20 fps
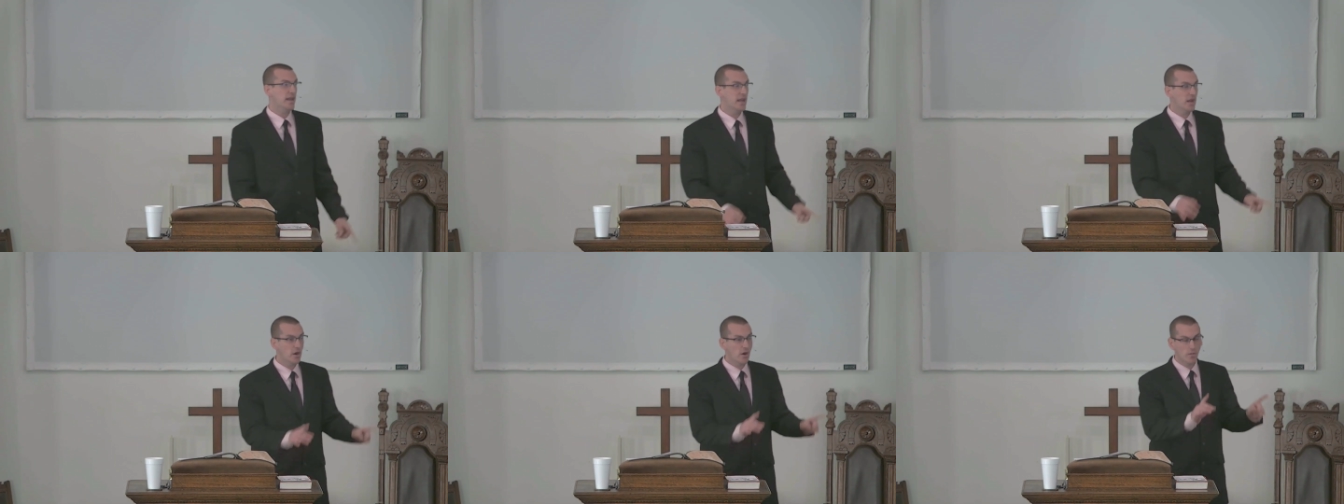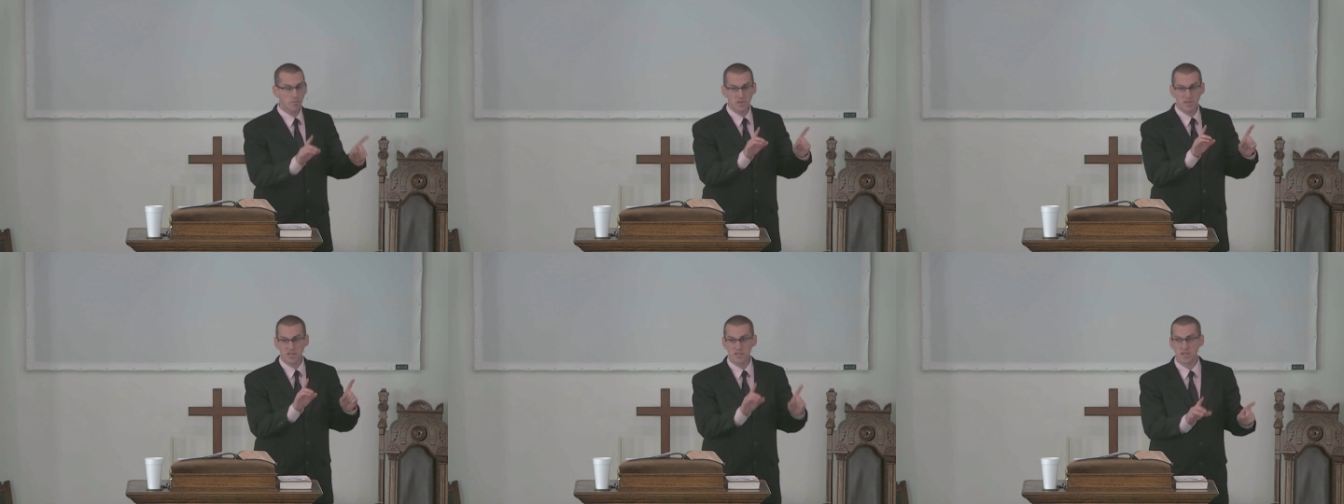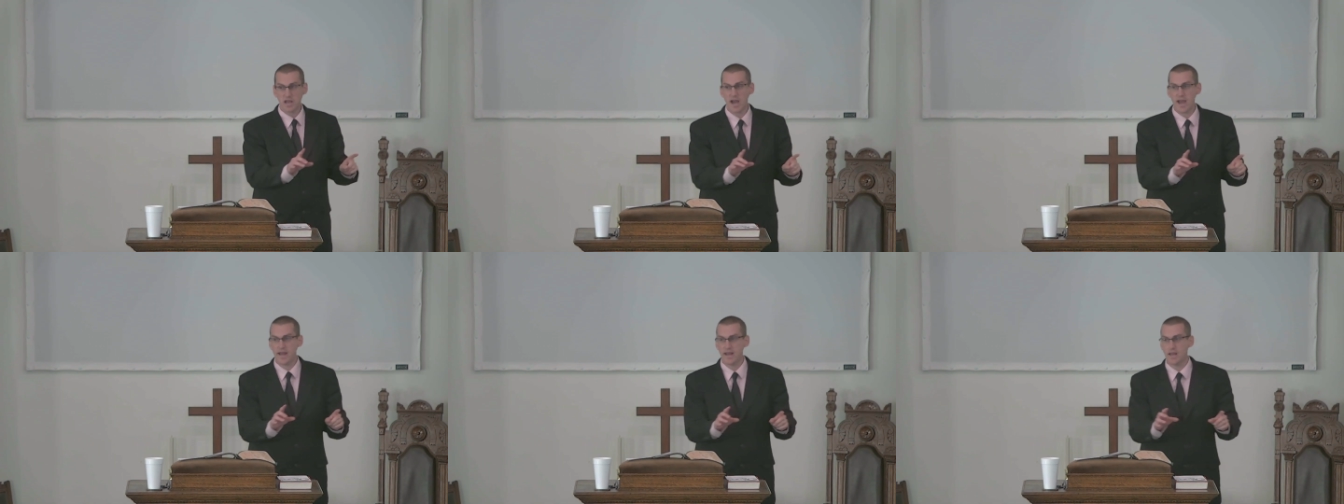And here
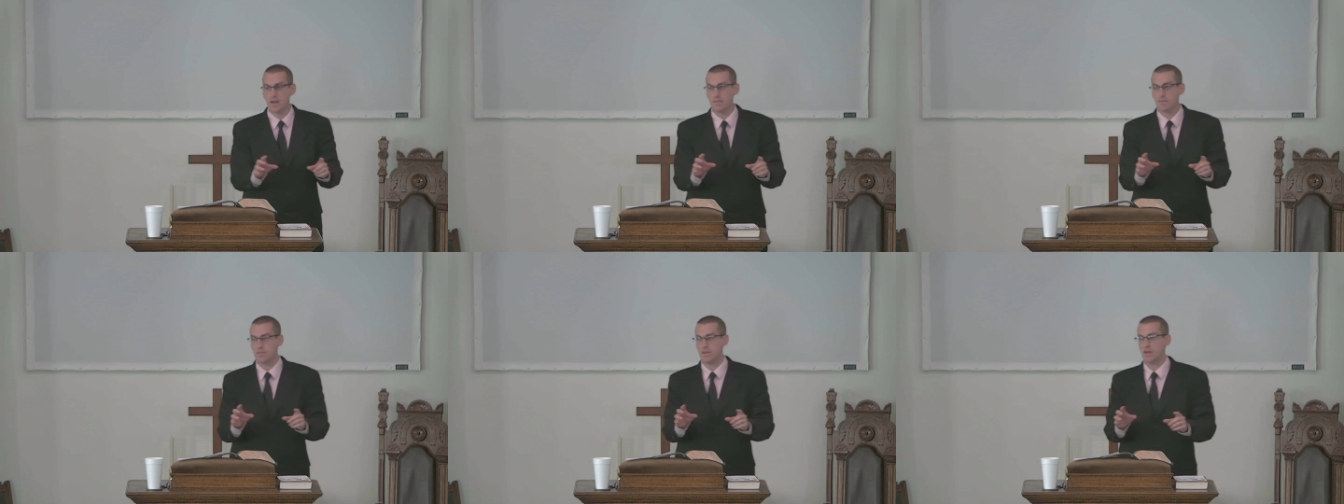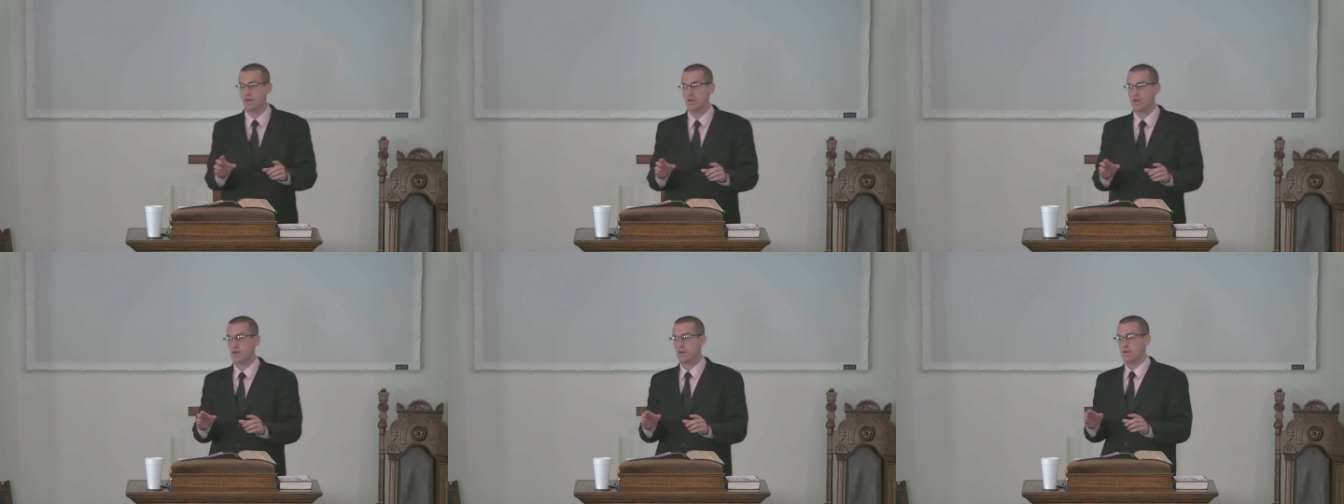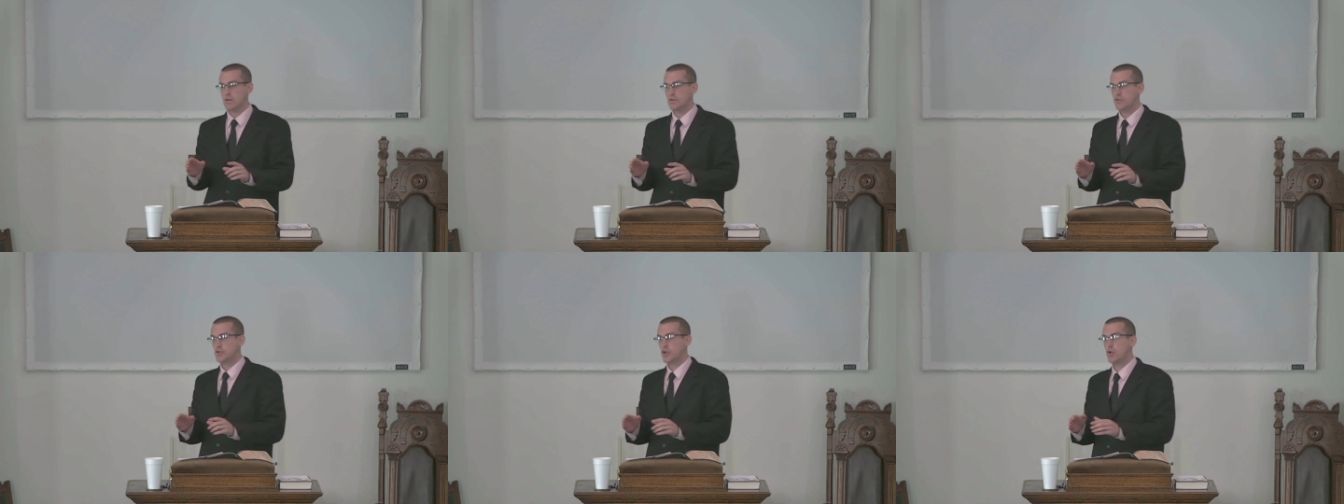beside him,
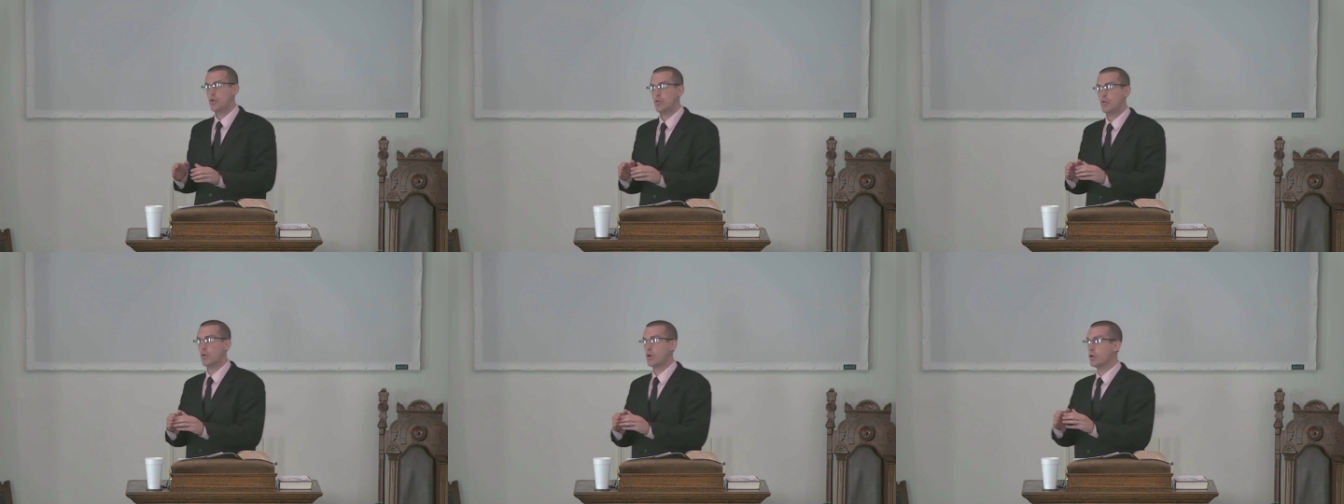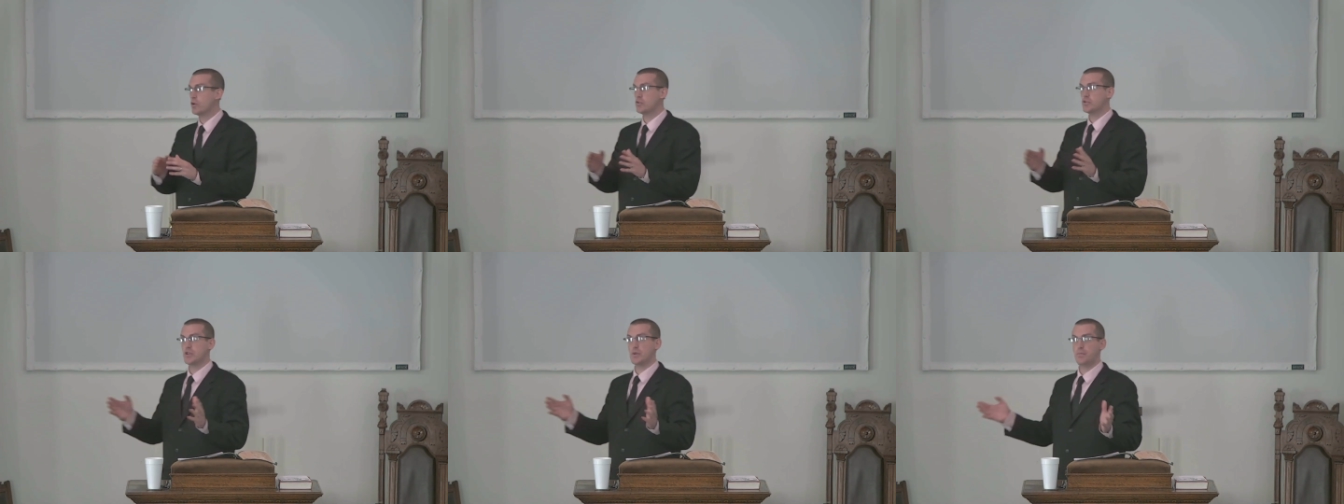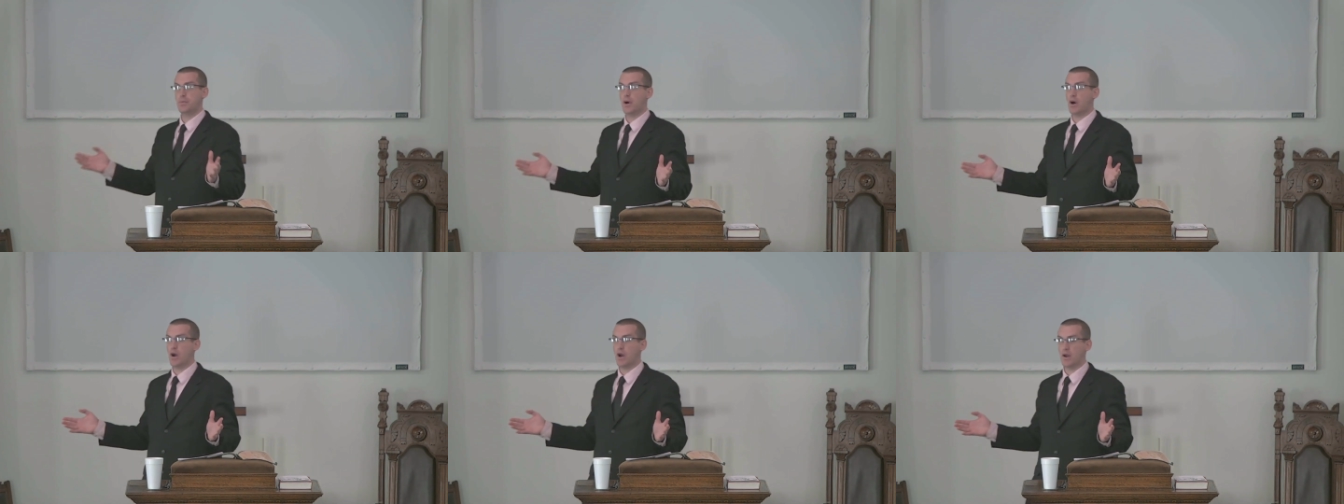two
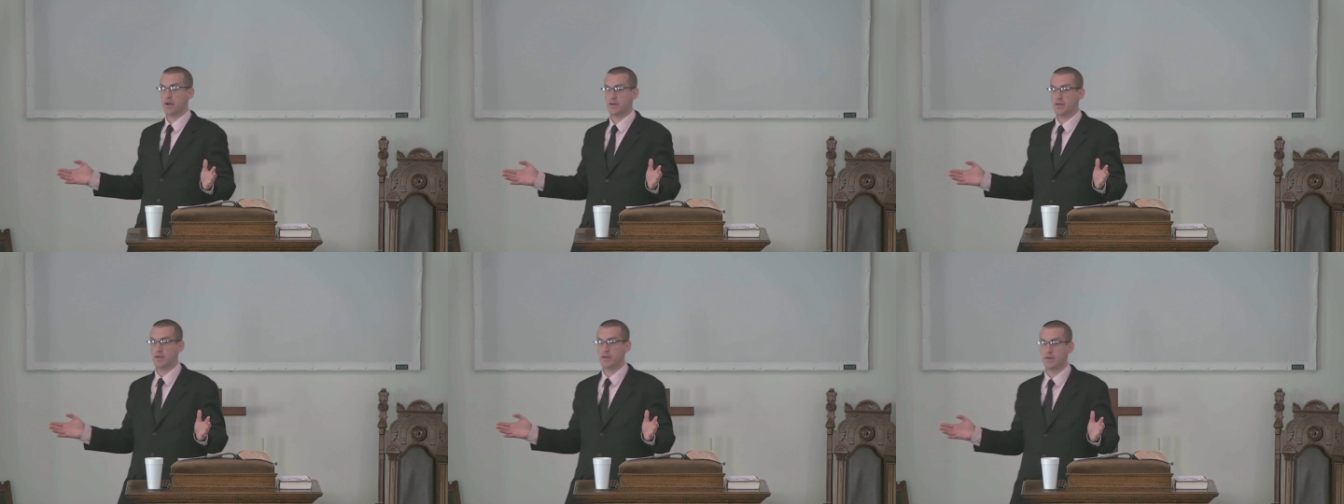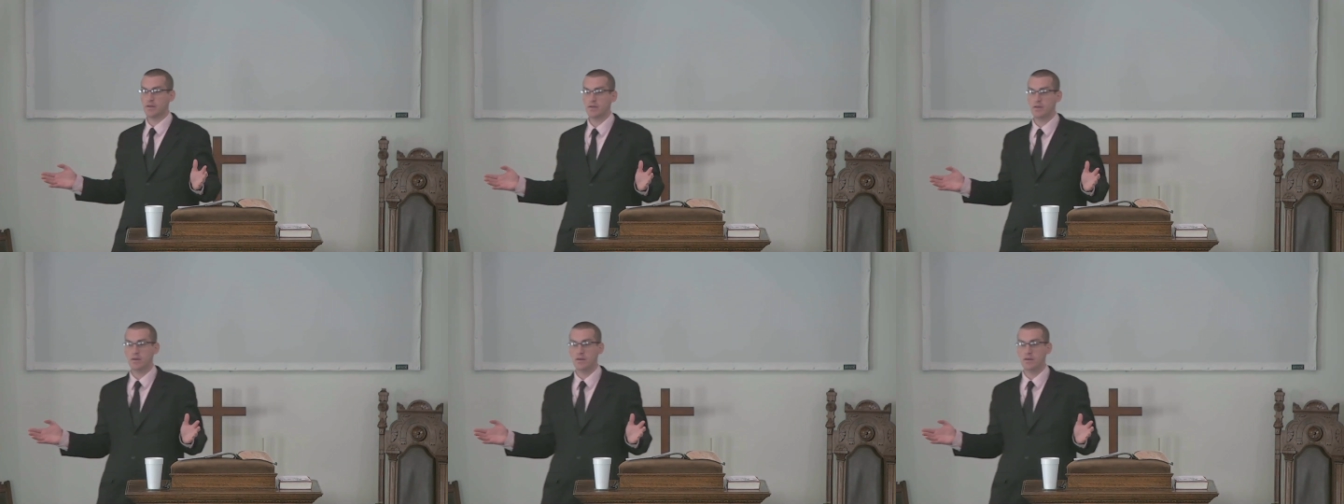worlds apart,